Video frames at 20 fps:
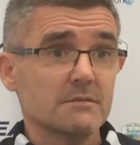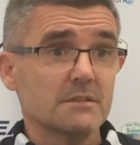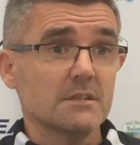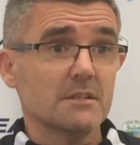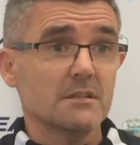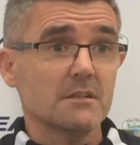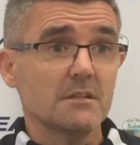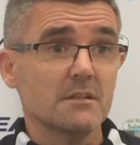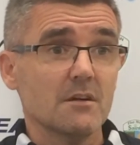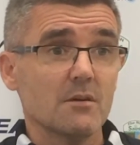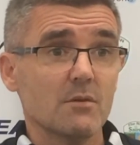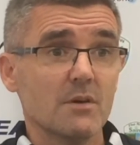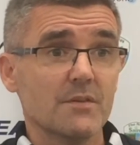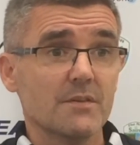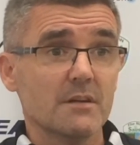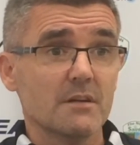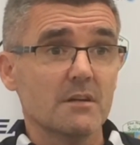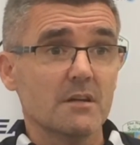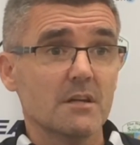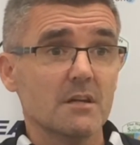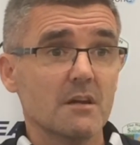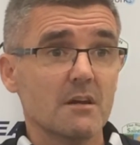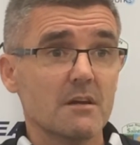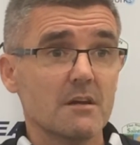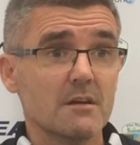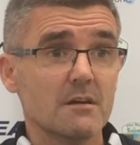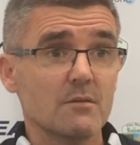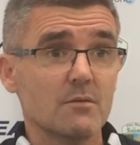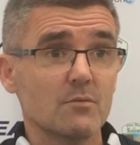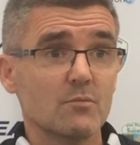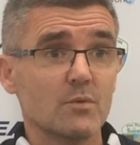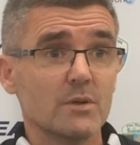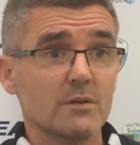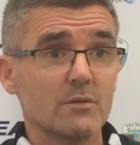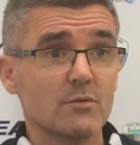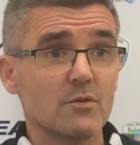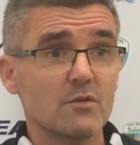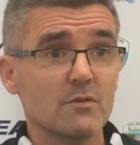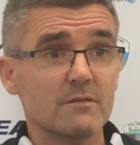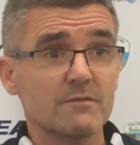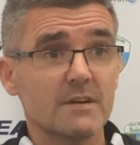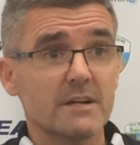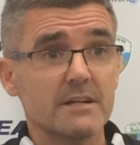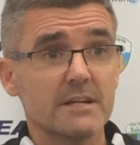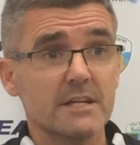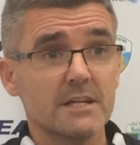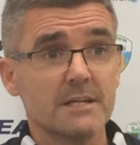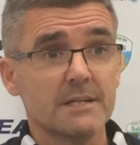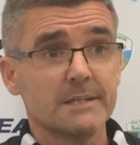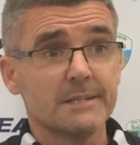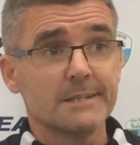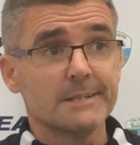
You know, I think we're all very